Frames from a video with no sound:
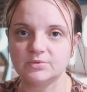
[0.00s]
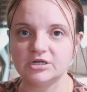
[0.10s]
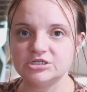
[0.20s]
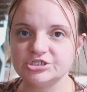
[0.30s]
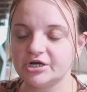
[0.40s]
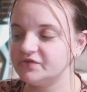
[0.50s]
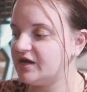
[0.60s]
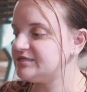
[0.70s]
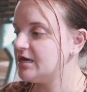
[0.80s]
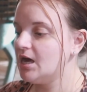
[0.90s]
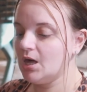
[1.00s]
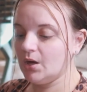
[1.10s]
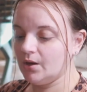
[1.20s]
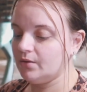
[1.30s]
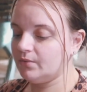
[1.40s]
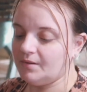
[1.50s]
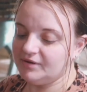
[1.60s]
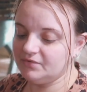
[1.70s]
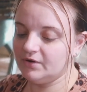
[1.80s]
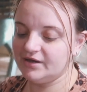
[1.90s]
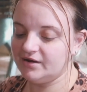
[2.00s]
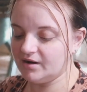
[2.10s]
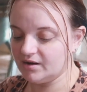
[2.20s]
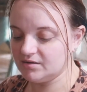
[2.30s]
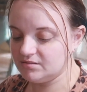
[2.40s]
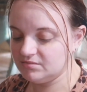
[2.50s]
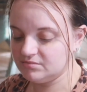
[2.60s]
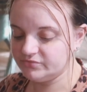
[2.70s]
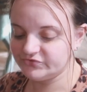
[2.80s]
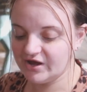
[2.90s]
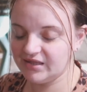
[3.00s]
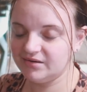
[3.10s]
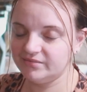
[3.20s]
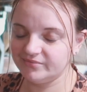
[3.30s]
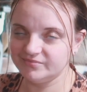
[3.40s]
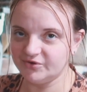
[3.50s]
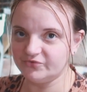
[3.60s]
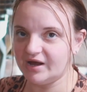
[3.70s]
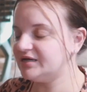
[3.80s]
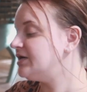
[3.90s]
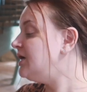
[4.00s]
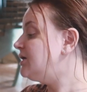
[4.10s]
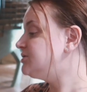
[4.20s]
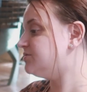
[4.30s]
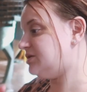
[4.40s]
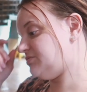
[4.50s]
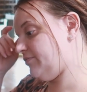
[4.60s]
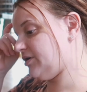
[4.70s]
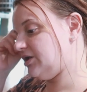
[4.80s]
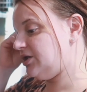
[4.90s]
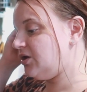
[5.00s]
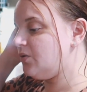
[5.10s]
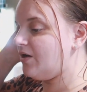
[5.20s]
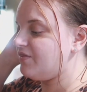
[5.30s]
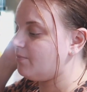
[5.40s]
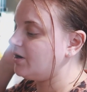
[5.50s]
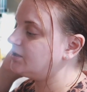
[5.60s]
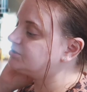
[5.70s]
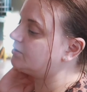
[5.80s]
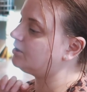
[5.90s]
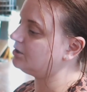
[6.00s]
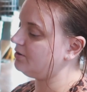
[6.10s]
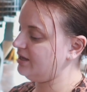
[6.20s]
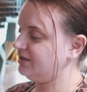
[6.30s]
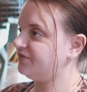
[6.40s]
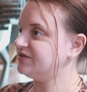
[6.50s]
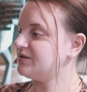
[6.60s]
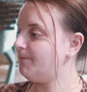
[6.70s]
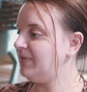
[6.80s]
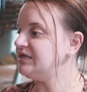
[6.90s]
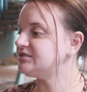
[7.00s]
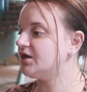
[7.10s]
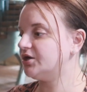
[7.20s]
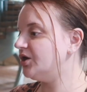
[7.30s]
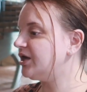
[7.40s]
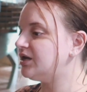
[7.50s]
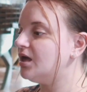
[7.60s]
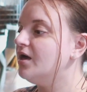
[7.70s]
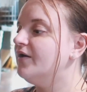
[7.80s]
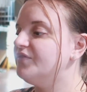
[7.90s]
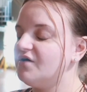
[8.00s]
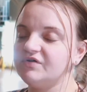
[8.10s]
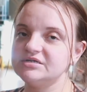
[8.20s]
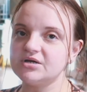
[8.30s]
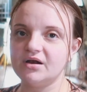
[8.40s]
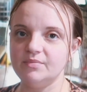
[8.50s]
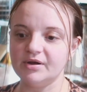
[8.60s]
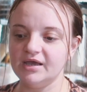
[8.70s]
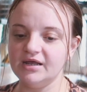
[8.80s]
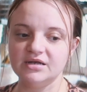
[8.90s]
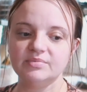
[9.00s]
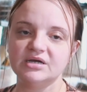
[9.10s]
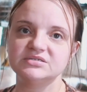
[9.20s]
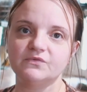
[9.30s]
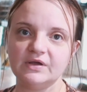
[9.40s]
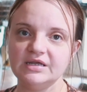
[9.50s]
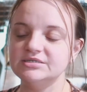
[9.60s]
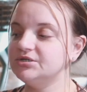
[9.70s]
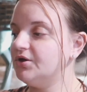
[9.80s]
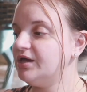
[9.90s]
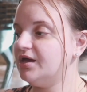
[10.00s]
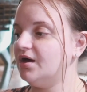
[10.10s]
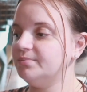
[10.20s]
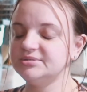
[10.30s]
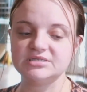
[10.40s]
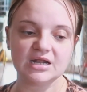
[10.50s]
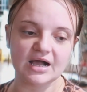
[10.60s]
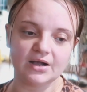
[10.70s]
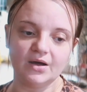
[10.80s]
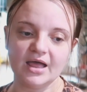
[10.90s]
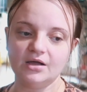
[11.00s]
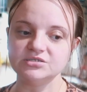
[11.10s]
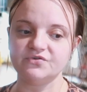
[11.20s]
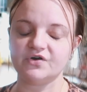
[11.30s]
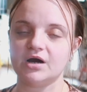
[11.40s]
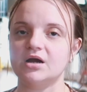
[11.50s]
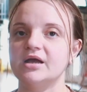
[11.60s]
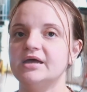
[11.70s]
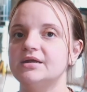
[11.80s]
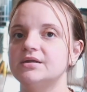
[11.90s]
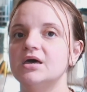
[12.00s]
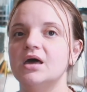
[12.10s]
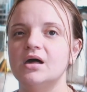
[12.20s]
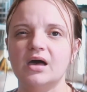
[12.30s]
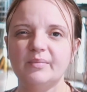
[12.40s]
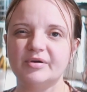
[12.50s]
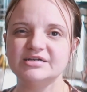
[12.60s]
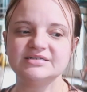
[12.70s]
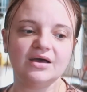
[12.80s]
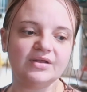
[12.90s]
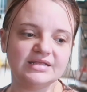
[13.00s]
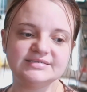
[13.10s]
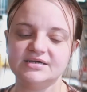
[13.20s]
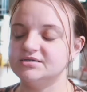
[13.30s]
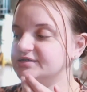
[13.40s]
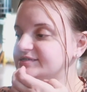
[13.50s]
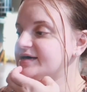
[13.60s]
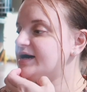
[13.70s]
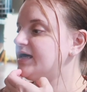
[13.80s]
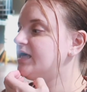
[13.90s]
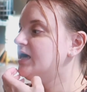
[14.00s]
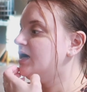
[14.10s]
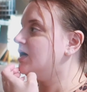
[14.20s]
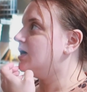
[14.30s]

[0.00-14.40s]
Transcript: I just wanted to share that. I mean, what could it hurt, right? Right. So that's what we're gonna do, and then we also are gonna go ahead and get this meat cooking. The oven is already preheated because of Wendy's cookie cups that I got out for her, and I pressed down and set to the side.